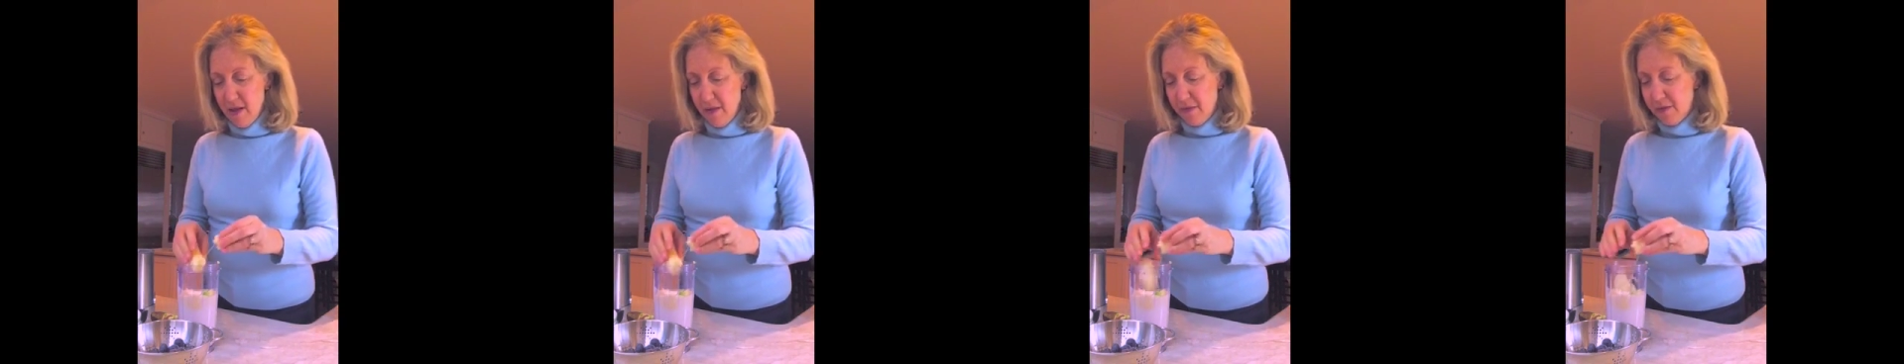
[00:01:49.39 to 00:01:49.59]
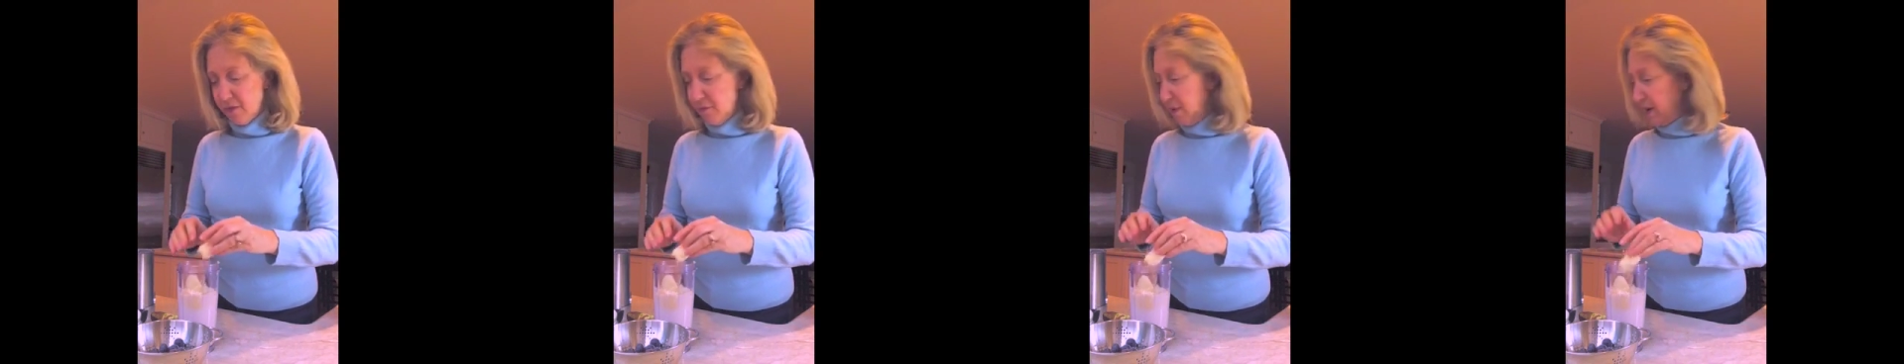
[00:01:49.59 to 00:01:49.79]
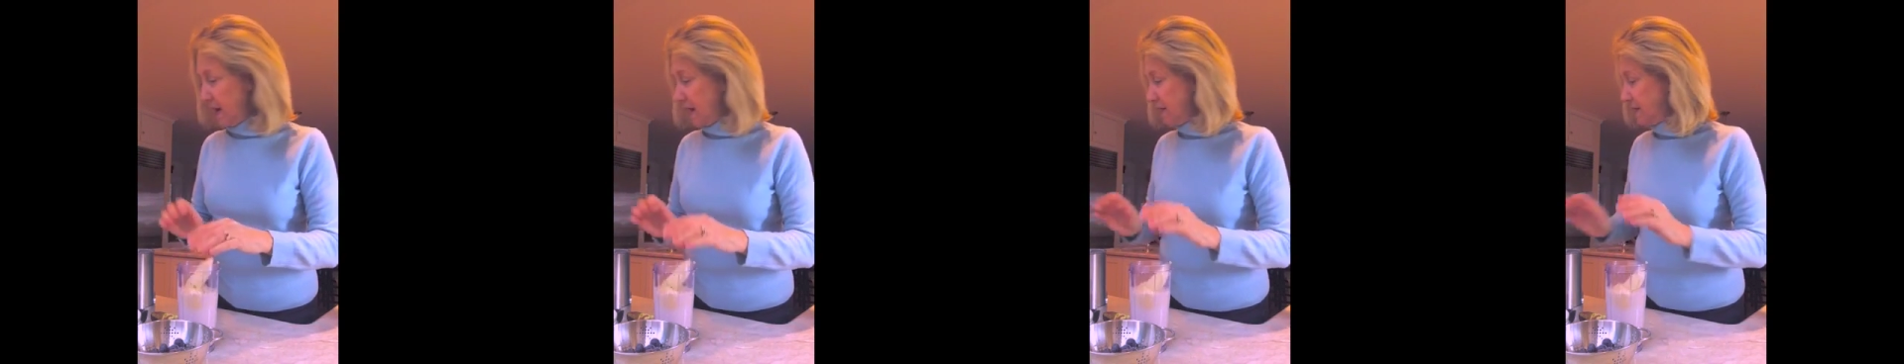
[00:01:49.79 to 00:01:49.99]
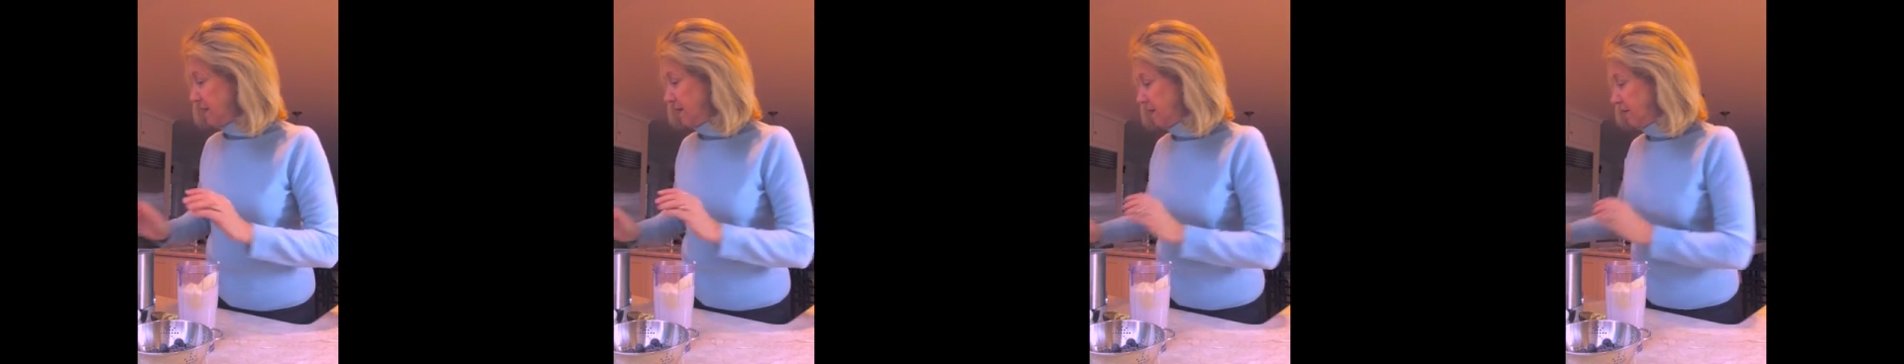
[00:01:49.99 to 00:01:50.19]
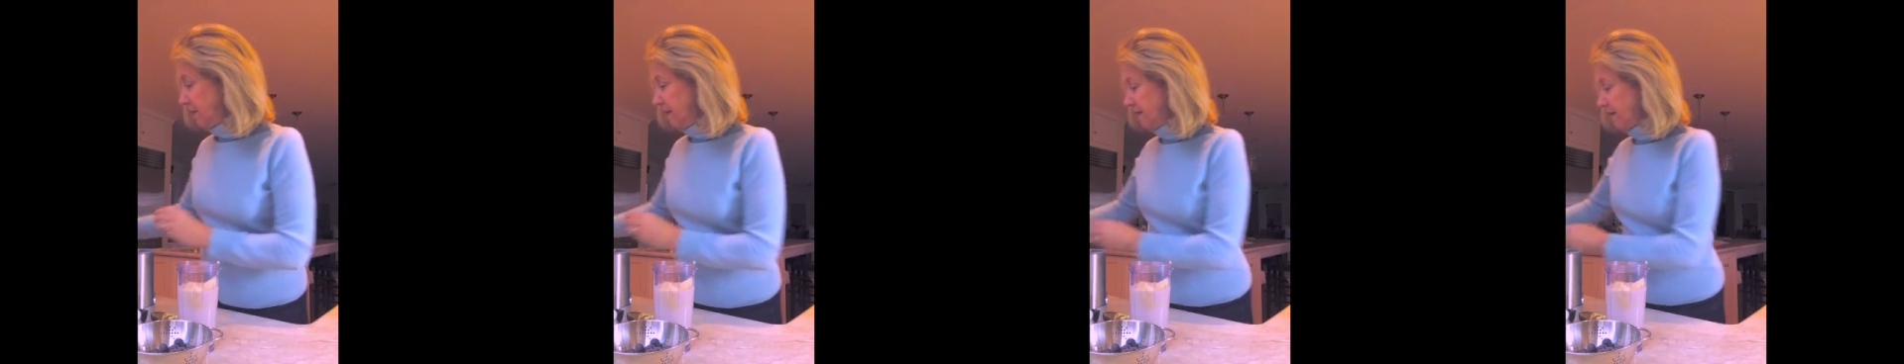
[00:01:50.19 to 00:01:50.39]
So what I
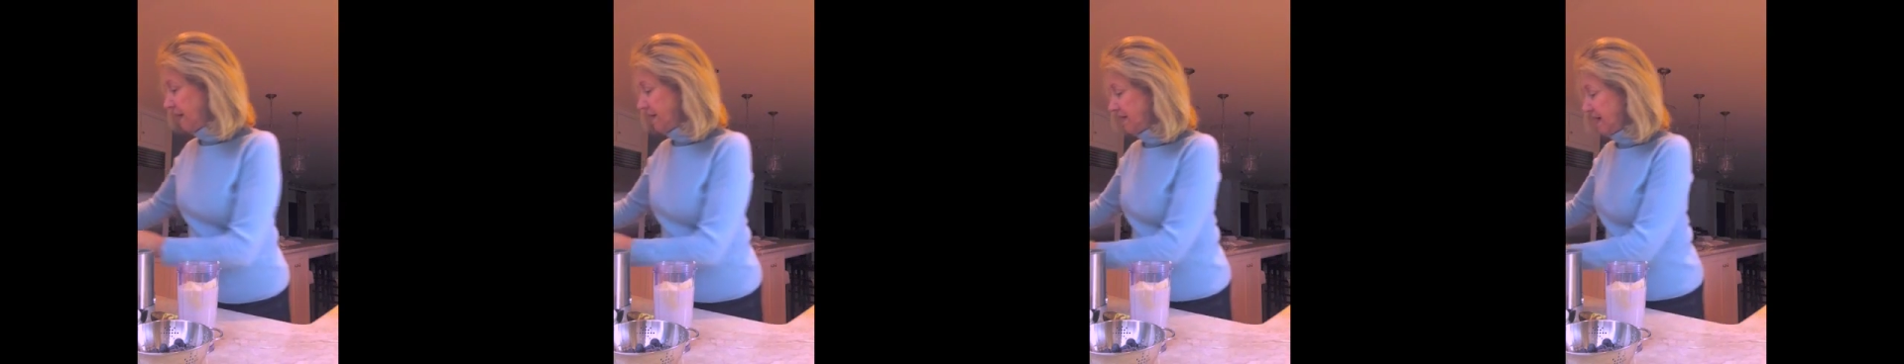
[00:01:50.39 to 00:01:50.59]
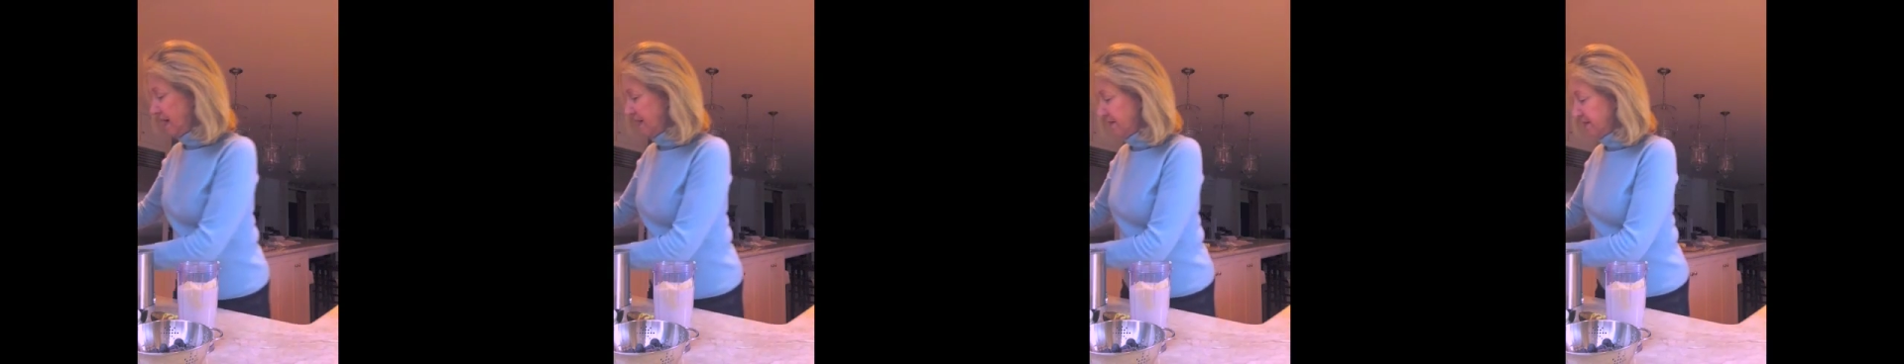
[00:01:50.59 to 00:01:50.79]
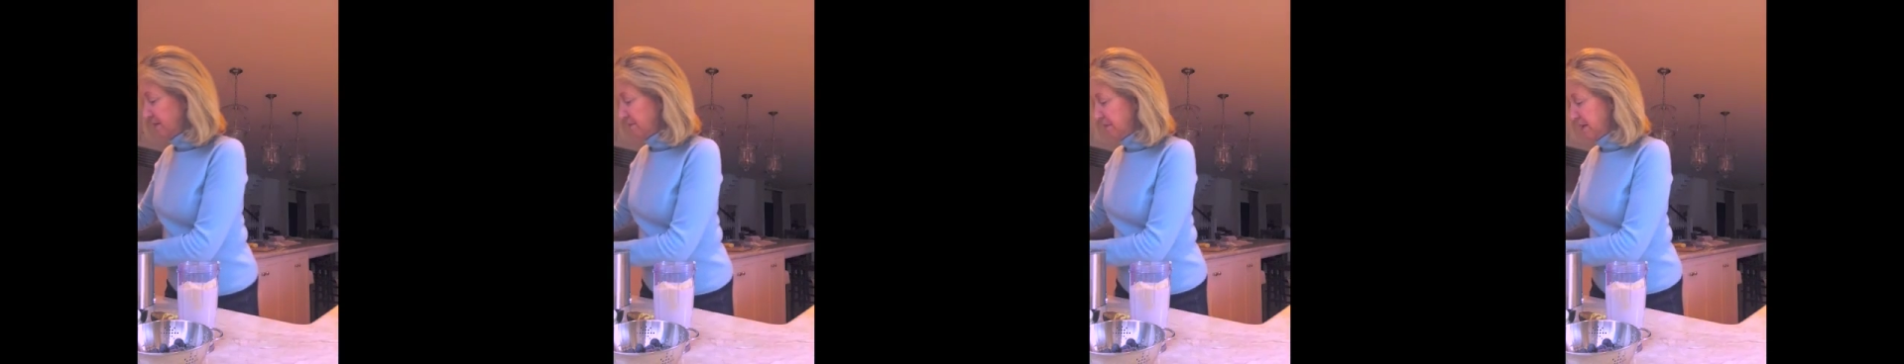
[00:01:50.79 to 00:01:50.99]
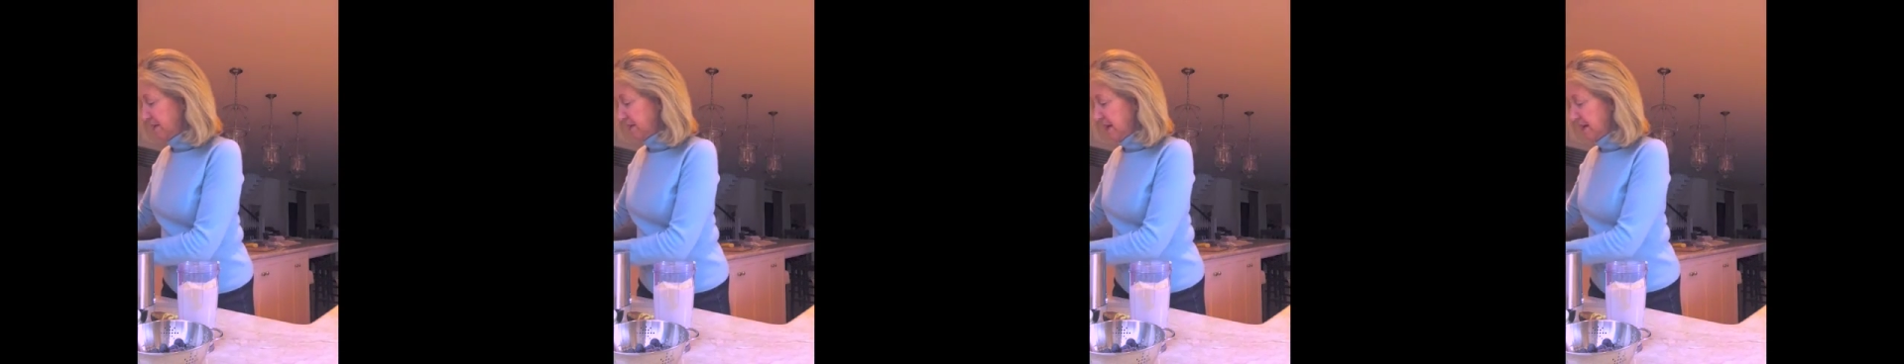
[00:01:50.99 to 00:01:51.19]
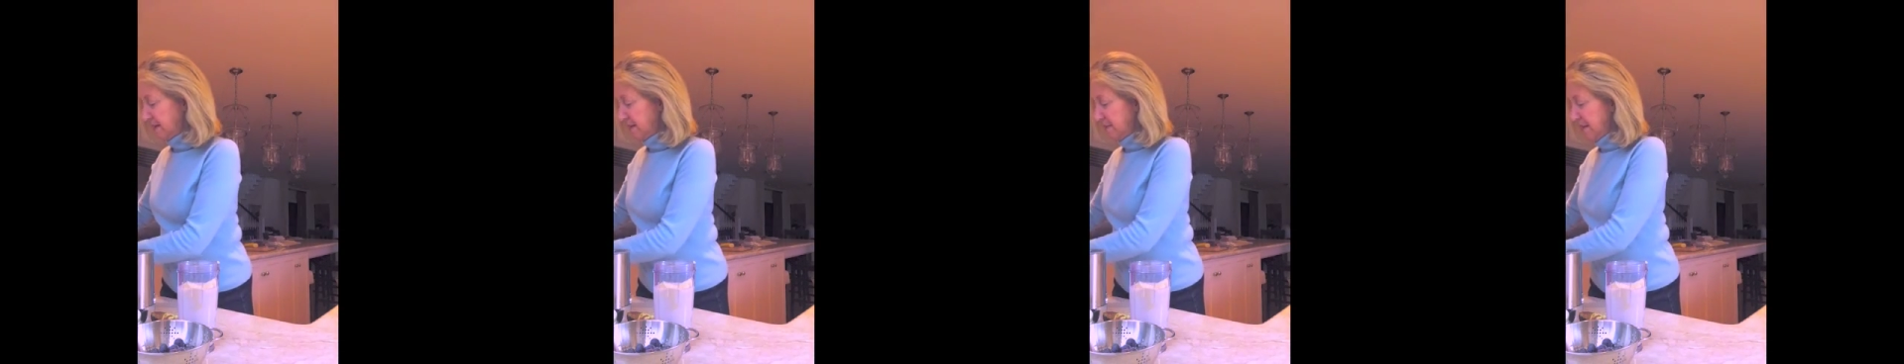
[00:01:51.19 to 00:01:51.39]
do is I take
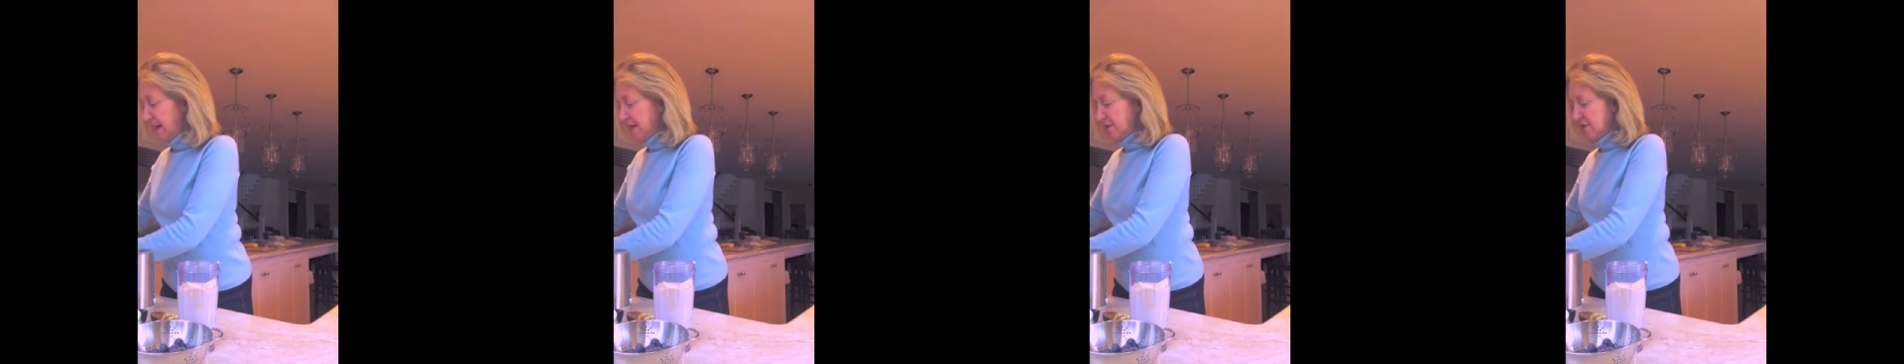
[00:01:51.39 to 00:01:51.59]
them out